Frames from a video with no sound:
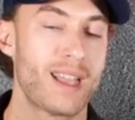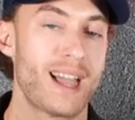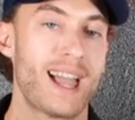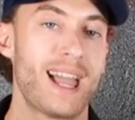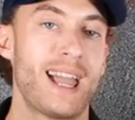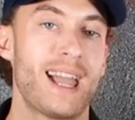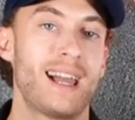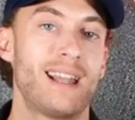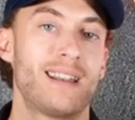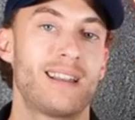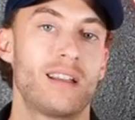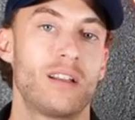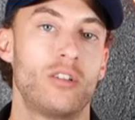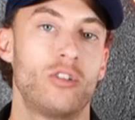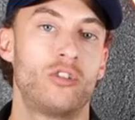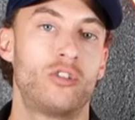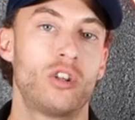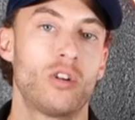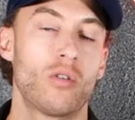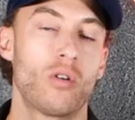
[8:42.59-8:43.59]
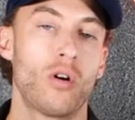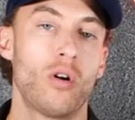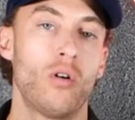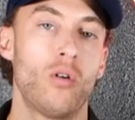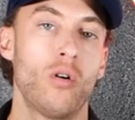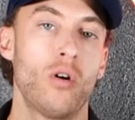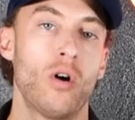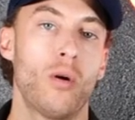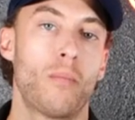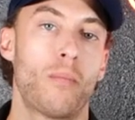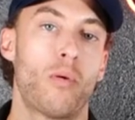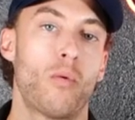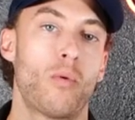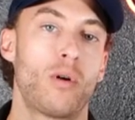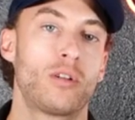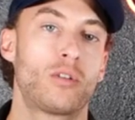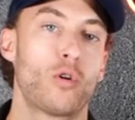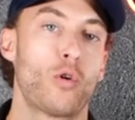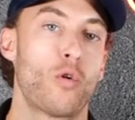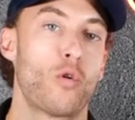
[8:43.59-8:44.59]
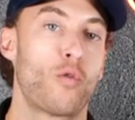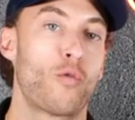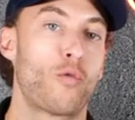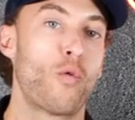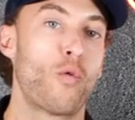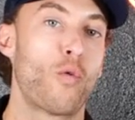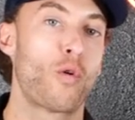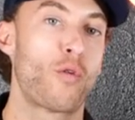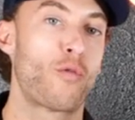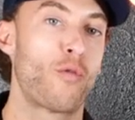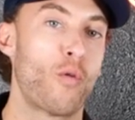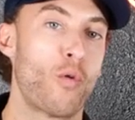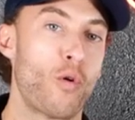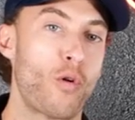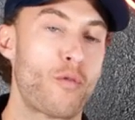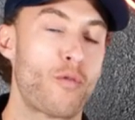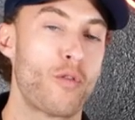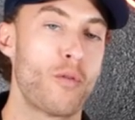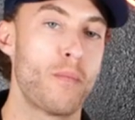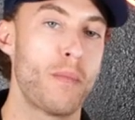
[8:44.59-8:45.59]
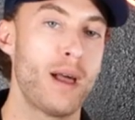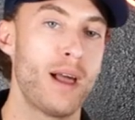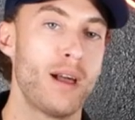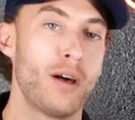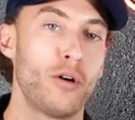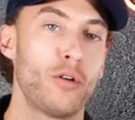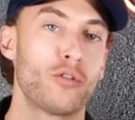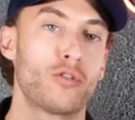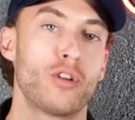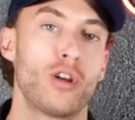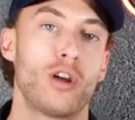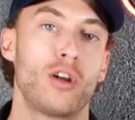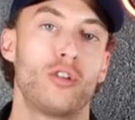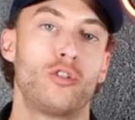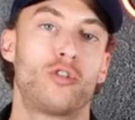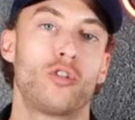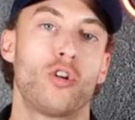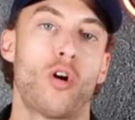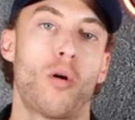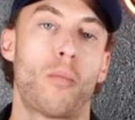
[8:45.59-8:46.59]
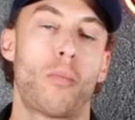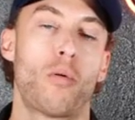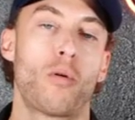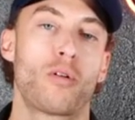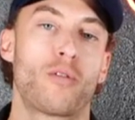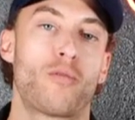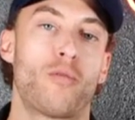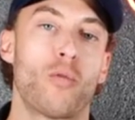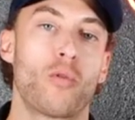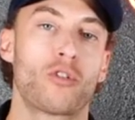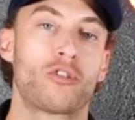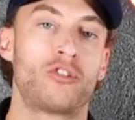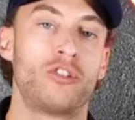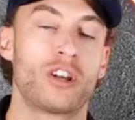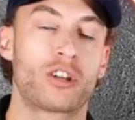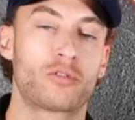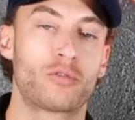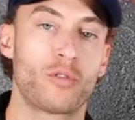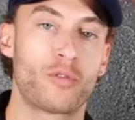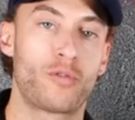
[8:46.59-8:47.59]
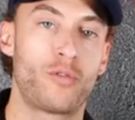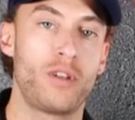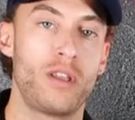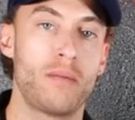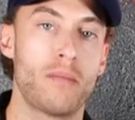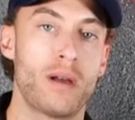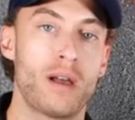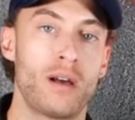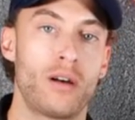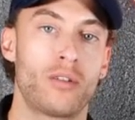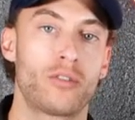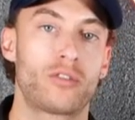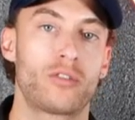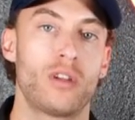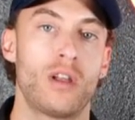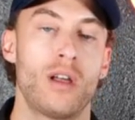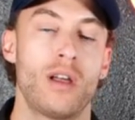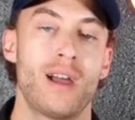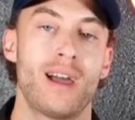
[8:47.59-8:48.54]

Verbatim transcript: and 0.44 for males, 0.46 for females.